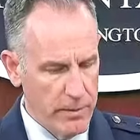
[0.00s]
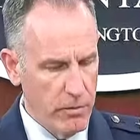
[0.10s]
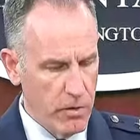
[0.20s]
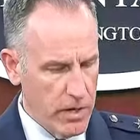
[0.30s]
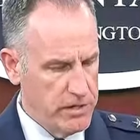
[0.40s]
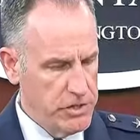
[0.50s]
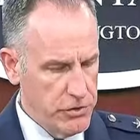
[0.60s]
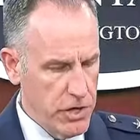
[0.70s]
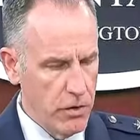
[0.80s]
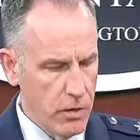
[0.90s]
I mean, we're, as
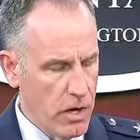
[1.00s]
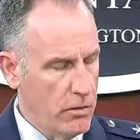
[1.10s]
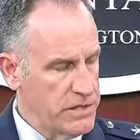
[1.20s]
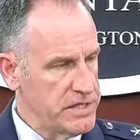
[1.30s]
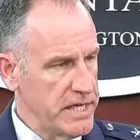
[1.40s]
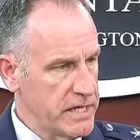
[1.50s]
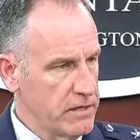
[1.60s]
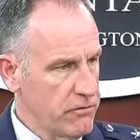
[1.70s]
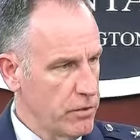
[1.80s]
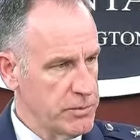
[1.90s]
you know, we're always
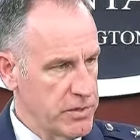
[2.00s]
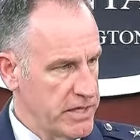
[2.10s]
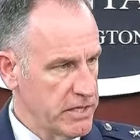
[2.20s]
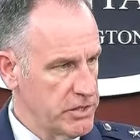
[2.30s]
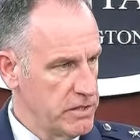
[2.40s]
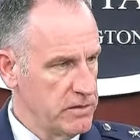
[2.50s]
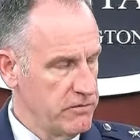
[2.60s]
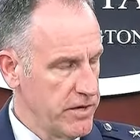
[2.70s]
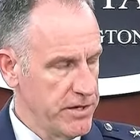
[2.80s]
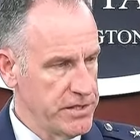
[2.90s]
taking force protection
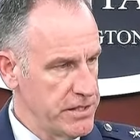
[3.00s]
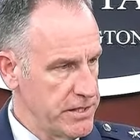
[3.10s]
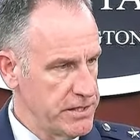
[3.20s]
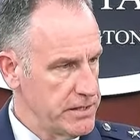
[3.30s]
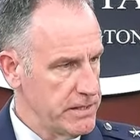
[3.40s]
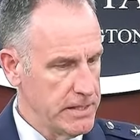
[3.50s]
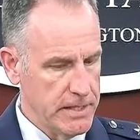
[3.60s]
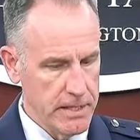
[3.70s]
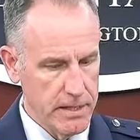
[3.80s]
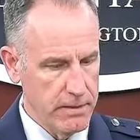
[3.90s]
very
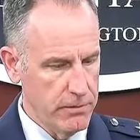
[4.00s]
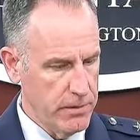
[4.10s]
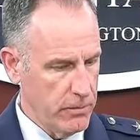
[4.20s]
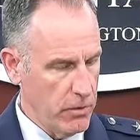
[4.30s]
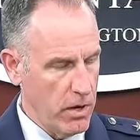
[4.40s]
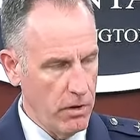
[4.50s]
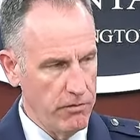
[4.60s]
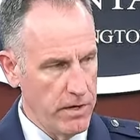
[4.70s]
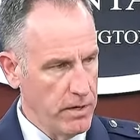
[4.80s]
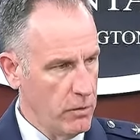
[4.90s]
seriously. Uh, we're, we're all
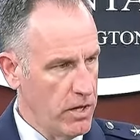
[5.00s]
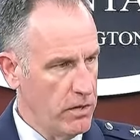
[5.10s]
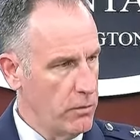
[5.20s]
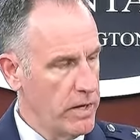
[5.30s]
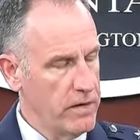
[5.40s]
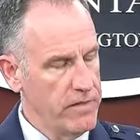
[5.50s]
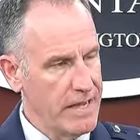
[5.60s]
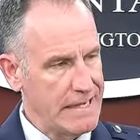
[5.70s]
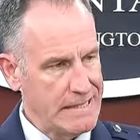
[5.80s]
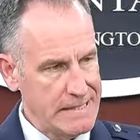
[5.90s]
very well aware of the
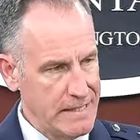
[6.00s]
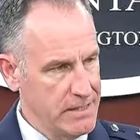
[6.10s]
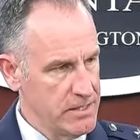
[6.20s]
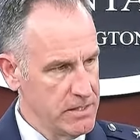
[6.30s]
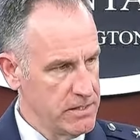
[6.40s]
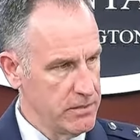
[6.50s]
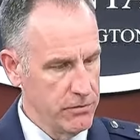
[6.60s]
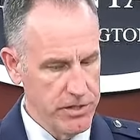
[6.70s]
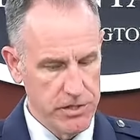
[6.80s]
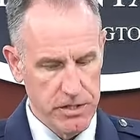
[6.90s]
heightened tensions in the
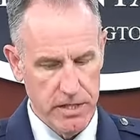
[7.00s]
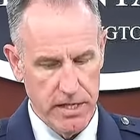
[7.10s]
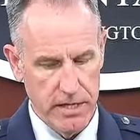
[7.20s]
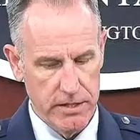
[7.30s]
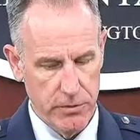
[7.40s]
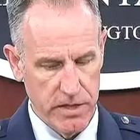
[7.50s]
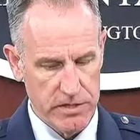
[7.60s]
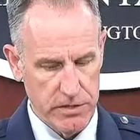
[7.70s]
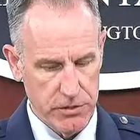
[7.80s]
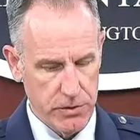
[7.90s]
region, and U S
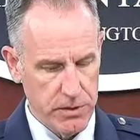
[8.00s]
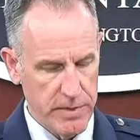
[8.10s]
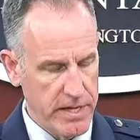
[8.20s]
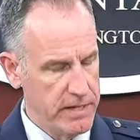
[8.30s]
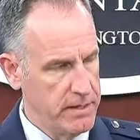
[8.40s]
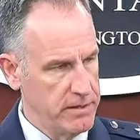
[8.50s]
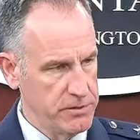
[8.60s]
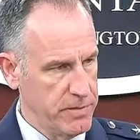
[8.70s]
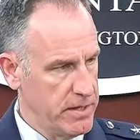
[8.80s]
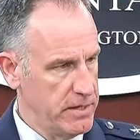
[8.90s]
Central Command
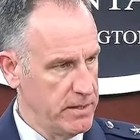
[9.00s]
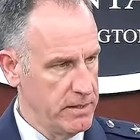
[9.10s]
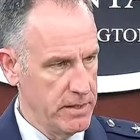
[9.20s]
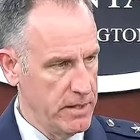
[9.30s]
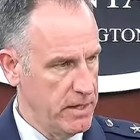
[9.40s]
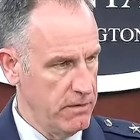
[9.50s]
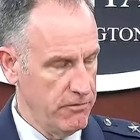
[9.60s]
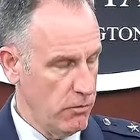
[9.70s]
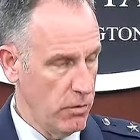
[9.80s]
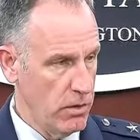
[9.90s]
has been, uh,
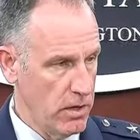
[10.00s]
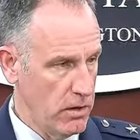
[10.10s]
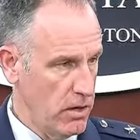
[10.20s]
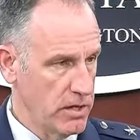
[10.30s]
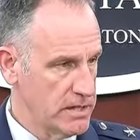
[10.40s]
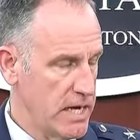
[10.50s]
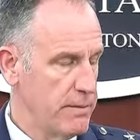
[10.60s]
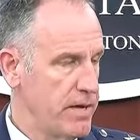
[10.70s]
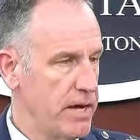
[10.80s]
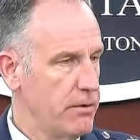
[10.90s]
for a long
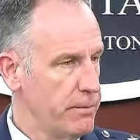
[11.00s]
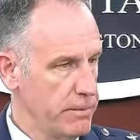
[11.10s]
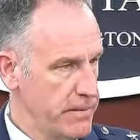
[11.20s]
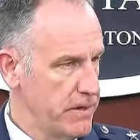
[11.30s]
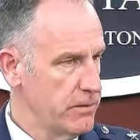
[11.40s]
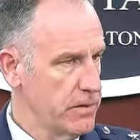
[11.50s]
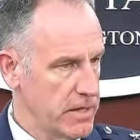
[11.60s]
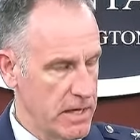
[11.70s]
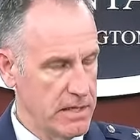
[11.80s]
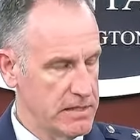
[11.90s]
time now, you know,
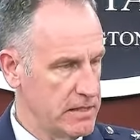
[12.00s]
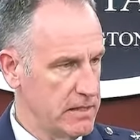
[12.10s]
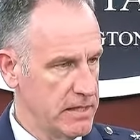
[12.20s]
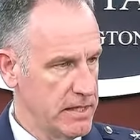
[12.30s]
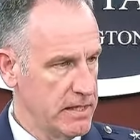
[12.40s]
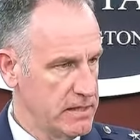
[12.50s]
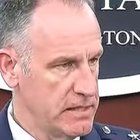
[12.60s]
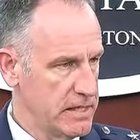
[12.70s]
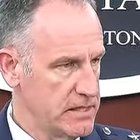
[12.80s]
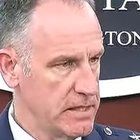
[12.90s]
constantly
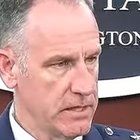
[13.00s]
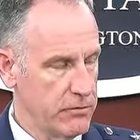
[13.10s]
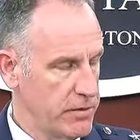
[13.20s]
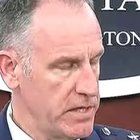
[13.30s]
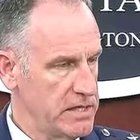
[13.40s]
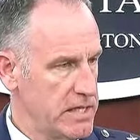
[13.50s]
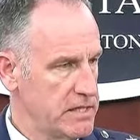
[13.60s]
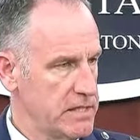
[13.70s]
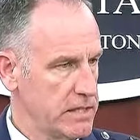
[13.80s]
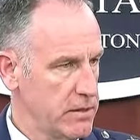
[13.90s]
assessing and
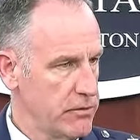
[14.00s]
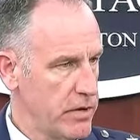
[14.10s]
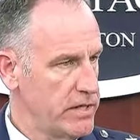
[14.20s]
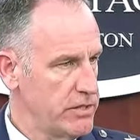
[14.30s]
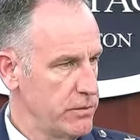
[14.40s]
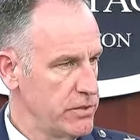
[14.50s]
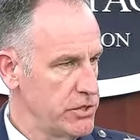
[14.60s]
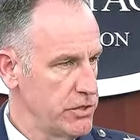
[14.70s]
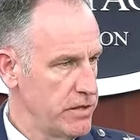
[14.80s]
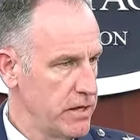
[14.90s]
reassessing the threat to
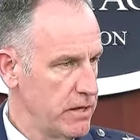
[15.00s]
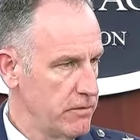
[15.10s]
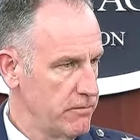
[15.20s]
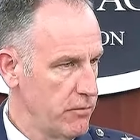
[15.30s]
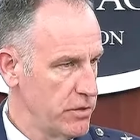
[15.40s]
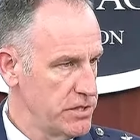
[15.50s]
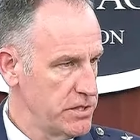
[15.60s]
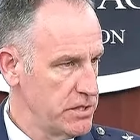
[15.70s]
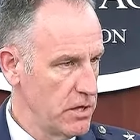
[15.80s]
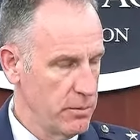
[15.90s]
ensure that our
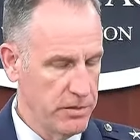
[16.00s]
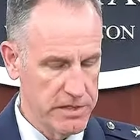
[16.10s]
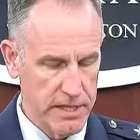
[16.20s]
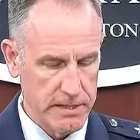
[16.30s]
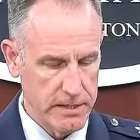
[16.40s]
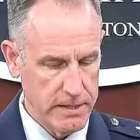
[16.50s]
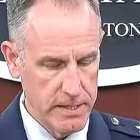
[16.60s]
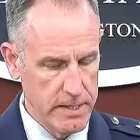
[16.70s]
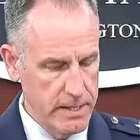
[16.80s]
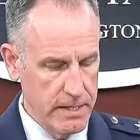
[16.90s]
forces are protected.
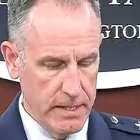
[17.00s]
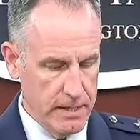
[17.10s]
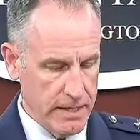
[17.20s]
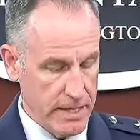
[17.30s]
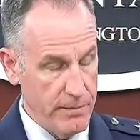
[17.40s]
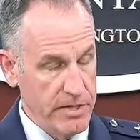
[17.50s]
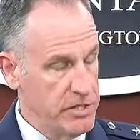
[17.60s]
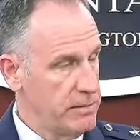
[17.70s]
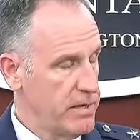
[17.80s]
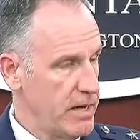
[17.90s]
Like I
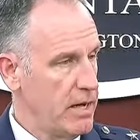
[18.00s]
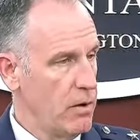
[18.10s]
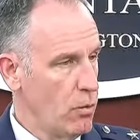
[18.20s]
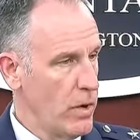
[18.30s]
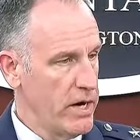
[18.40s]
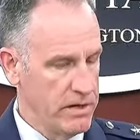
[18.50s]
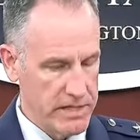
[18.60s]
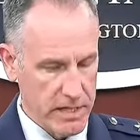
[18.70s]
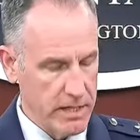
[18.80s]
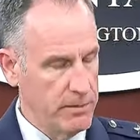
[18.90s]
mentioned, I'm not aware, as
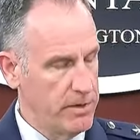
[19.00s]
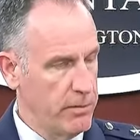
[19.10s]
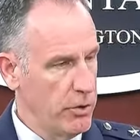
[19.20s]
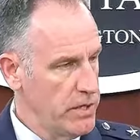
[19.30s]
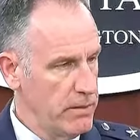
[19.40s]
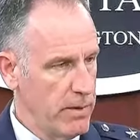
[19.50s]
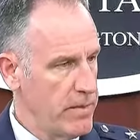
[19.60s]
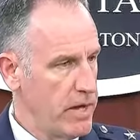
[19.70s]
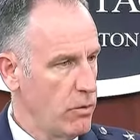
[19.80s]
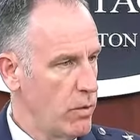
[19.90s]
I come to the podium, I'm
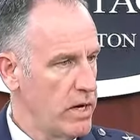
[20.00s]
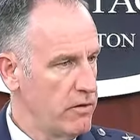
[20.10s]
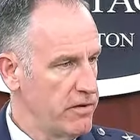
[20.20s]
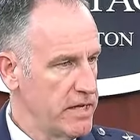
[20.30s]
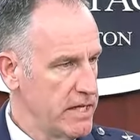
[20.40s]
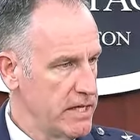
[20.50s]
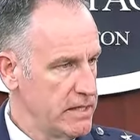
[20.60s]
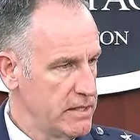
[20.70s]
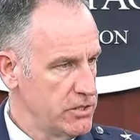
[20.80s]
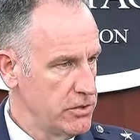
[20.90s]
not aware of any
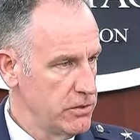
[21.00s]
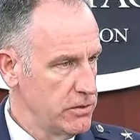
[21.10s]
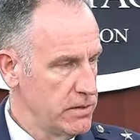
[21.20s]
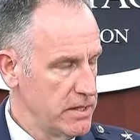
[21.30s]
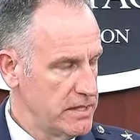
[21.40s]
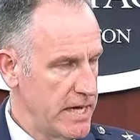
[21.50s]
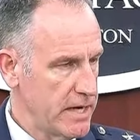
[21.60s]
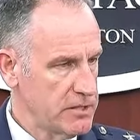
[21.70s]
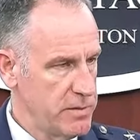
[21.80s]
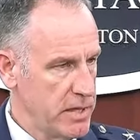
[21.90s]
additional
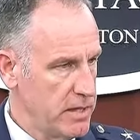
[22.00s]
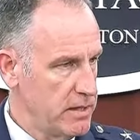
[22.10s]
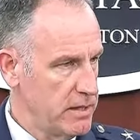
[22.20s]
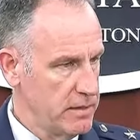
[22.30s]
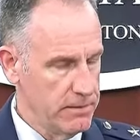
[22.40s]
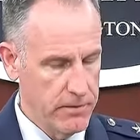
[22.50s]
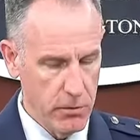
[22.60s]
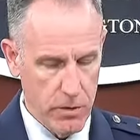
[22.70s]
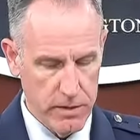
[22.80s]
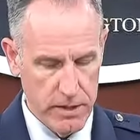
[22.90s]
attacks beyond the, the
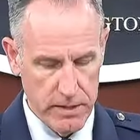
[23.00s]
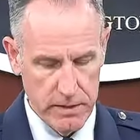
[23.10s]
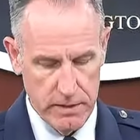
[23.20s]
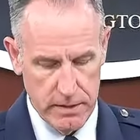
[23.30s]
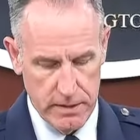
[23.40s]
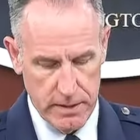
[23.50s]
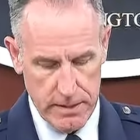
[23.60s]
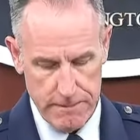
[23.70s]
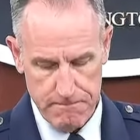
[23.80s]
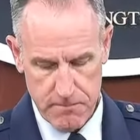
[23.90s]
one that,
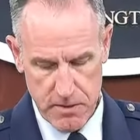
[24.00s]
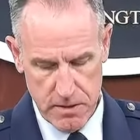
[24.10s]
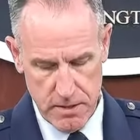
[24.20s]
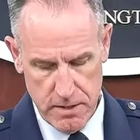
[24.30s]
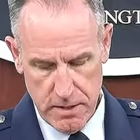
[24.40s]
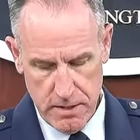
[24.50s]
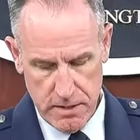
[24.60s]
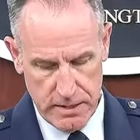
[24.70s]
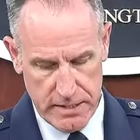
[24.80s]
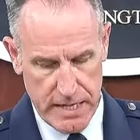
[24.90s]
um,
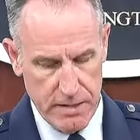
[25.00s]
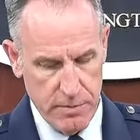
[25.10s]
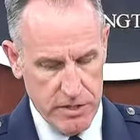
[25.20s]
that Dan